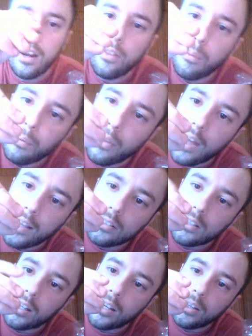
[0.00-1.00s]
of the
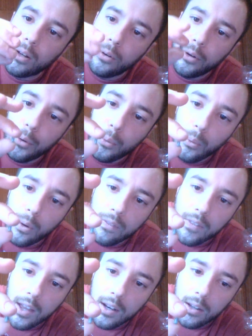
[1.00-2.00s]
plastic. I don't know what
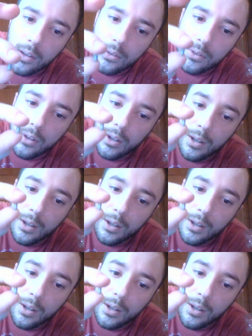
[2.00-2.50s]
that is,